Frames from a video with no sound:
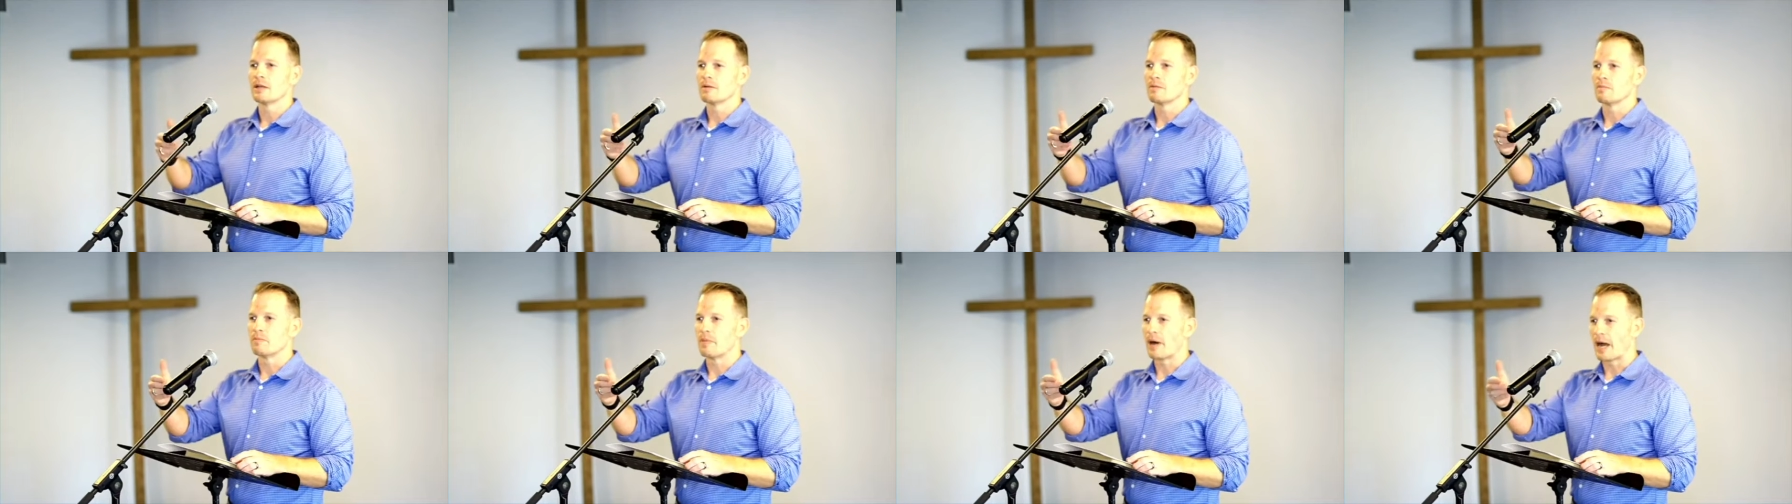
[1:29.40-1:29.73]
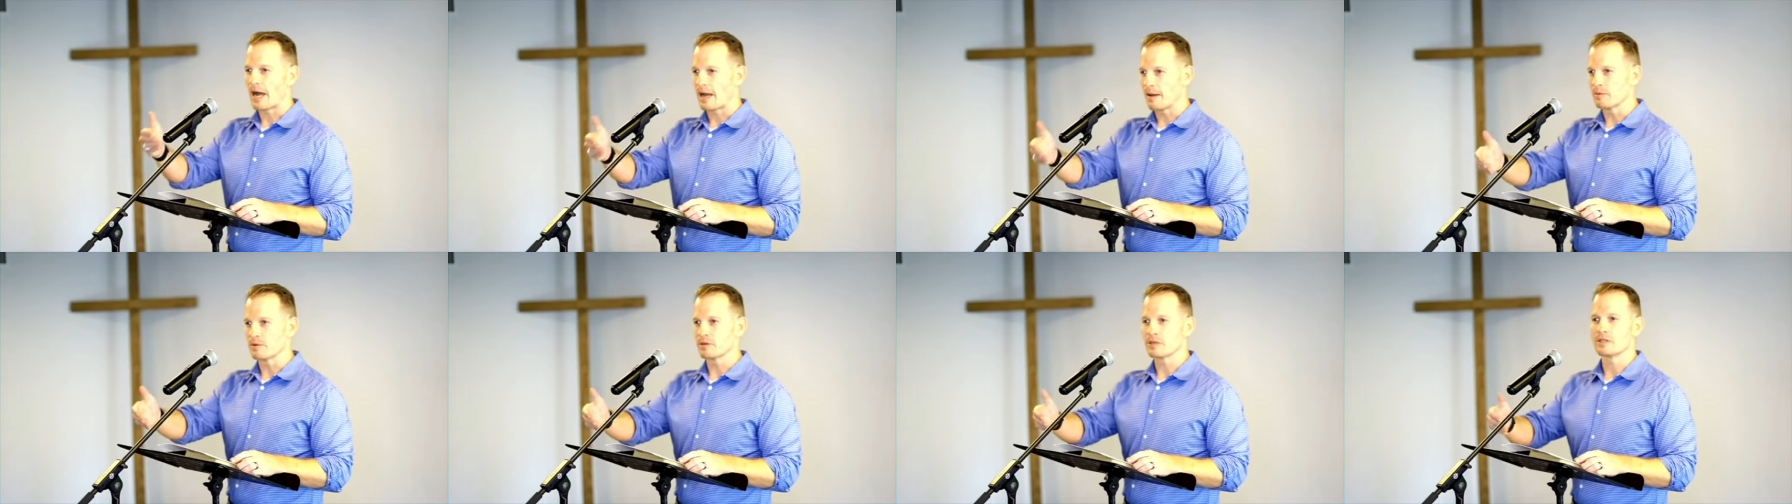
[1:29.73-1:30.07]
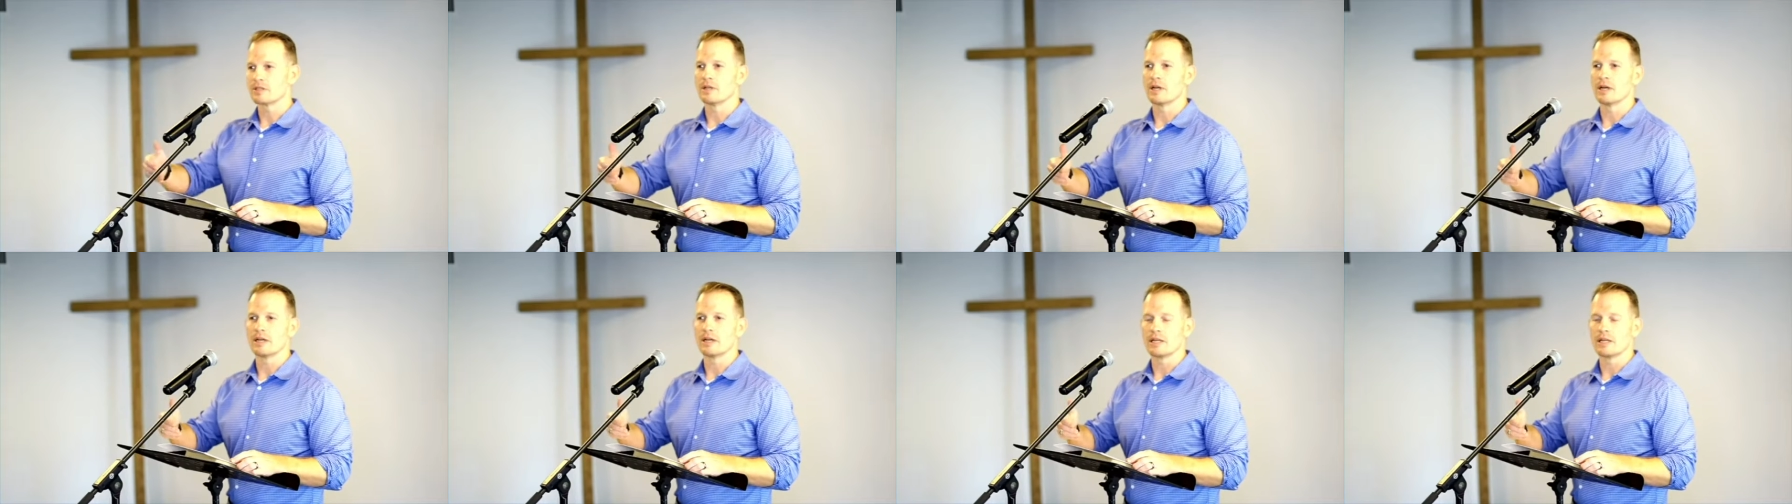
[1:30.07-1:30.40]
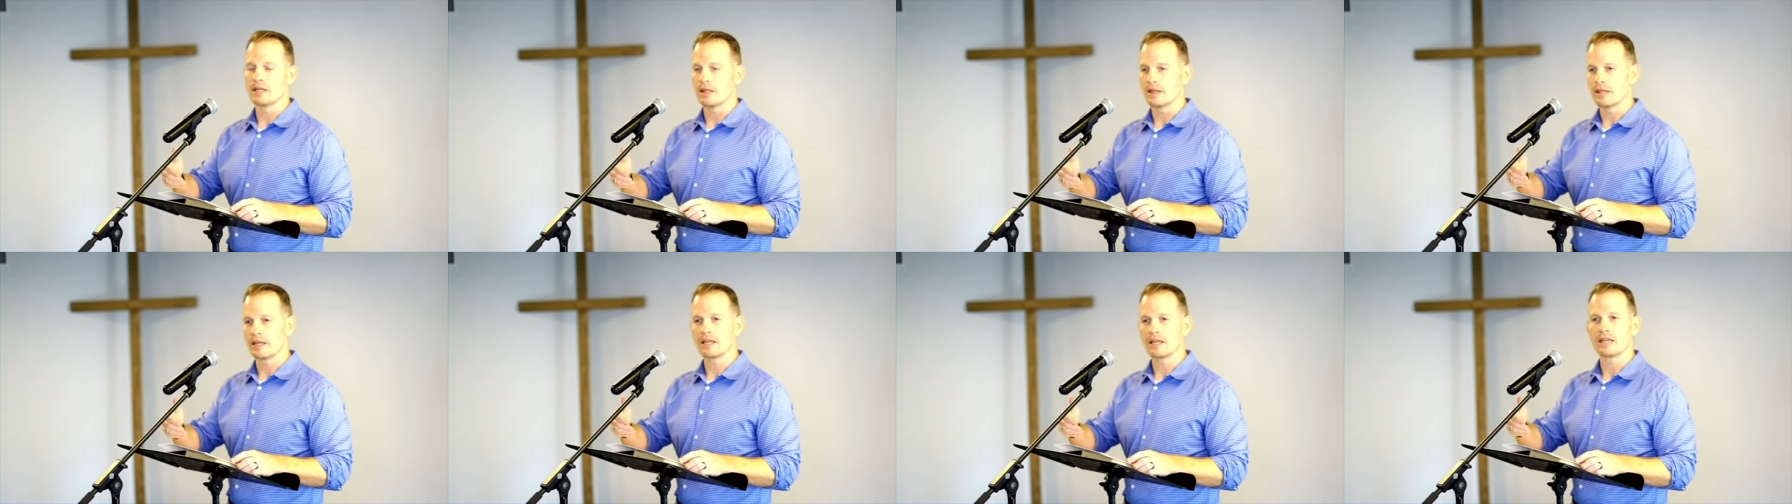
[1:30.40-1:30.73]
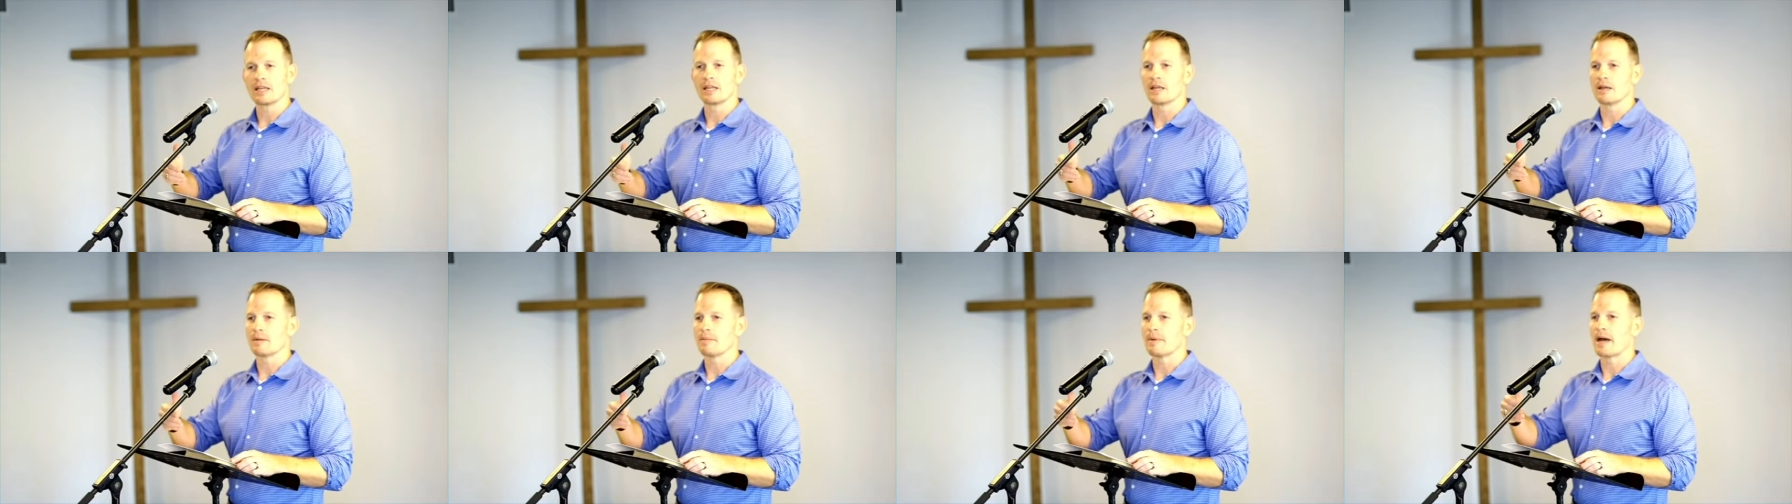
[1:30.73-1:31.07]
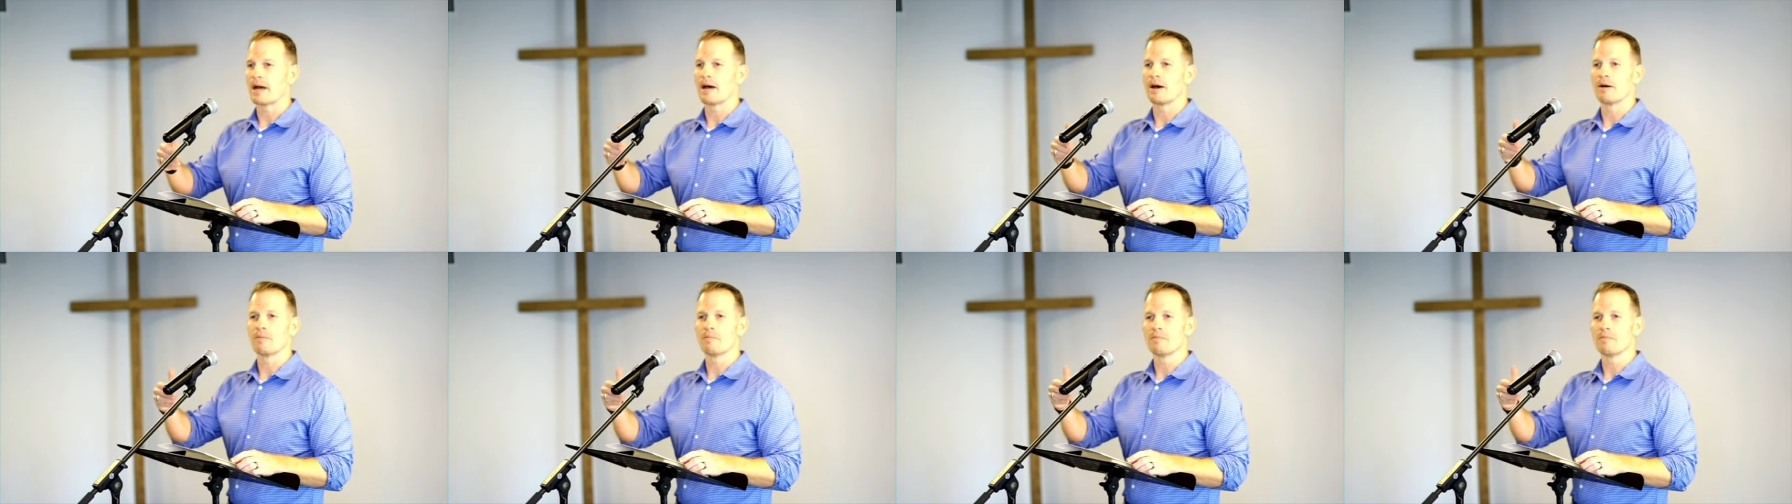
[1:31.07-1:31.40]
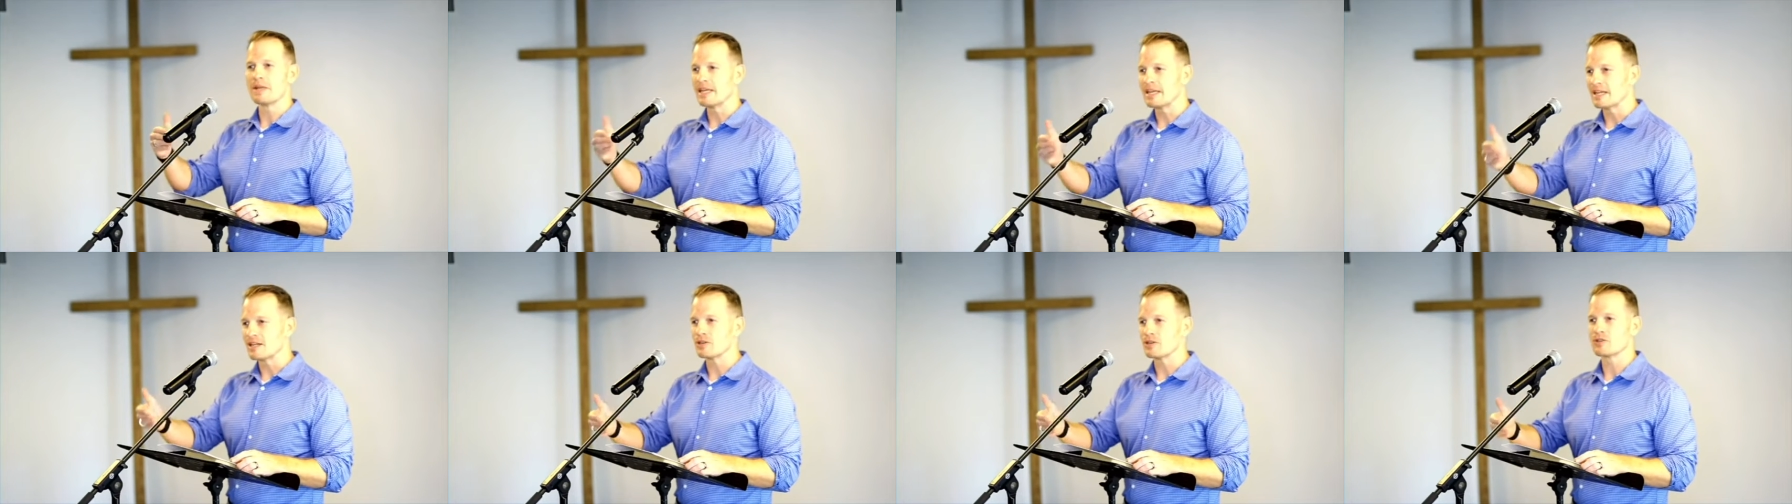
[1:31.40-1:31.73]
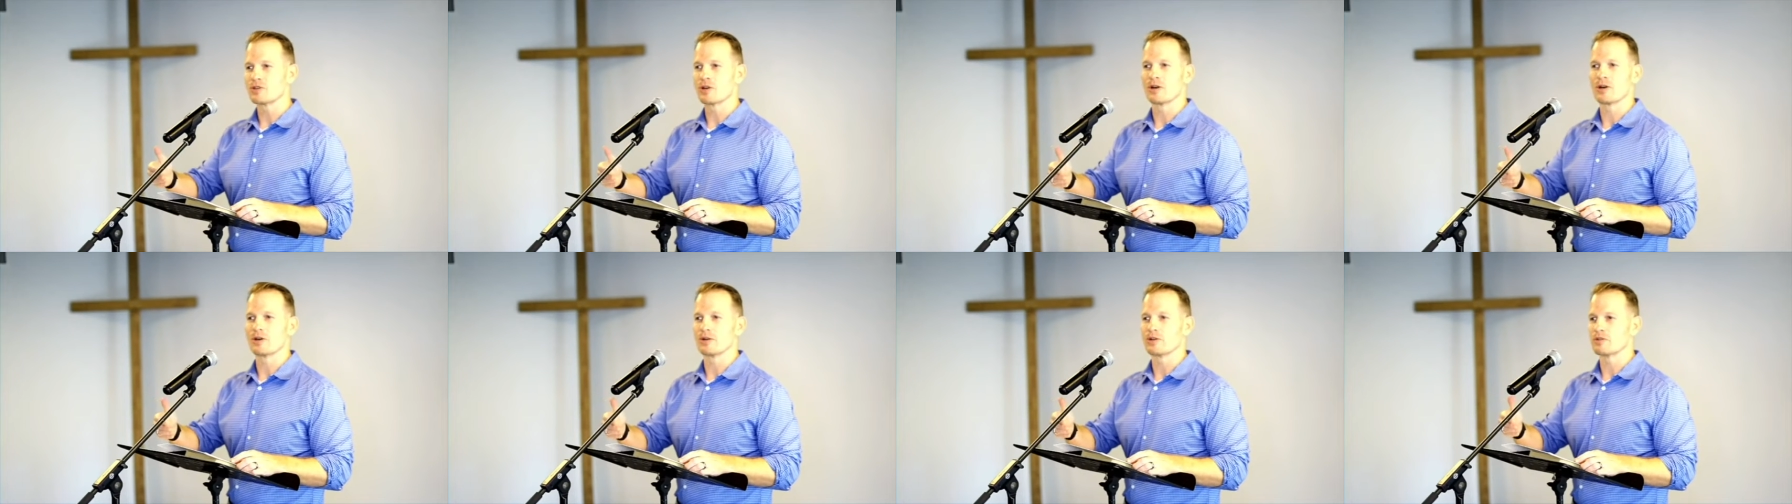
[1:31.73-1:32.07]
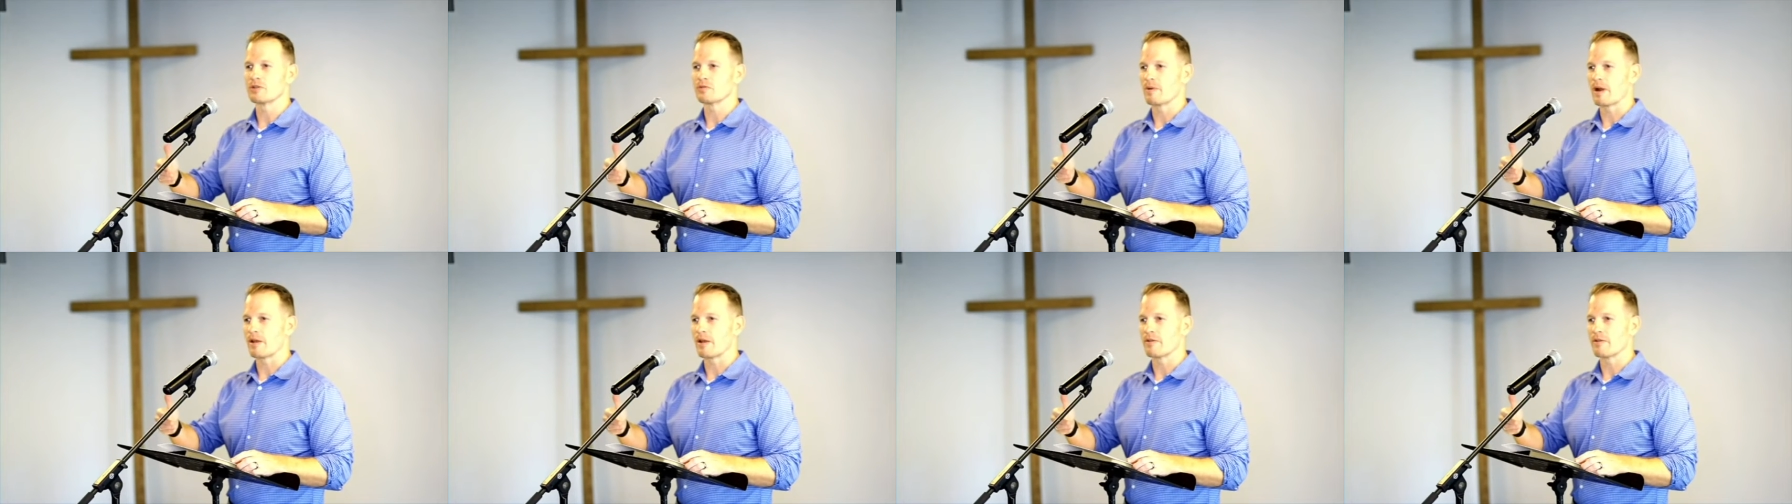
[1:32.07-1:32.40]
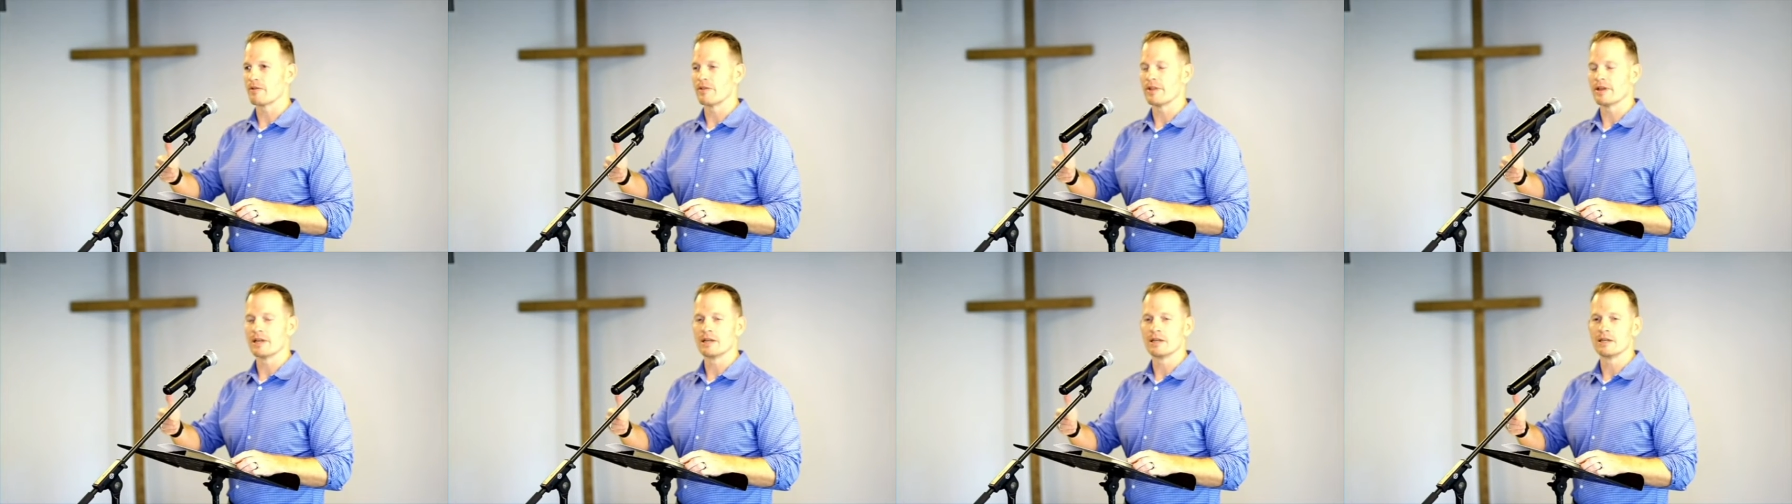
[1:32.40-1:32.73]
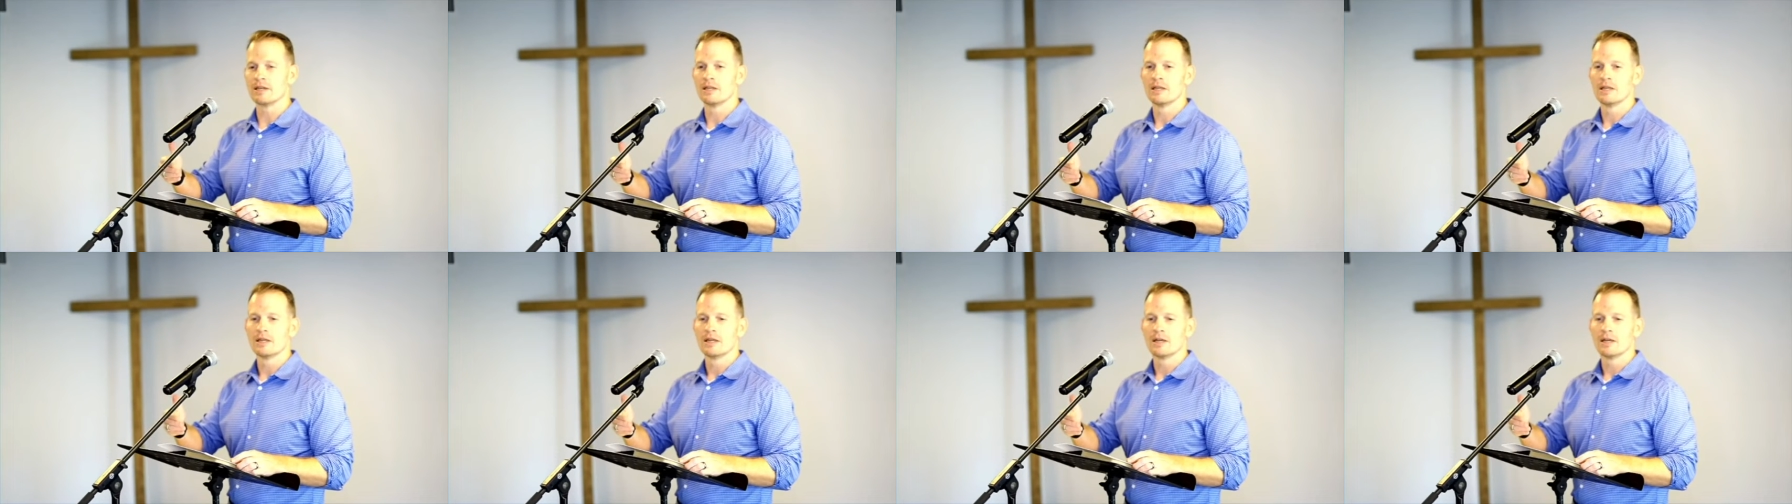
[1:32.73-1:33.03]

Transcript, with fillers: Bible study and thinking about being in church rather than,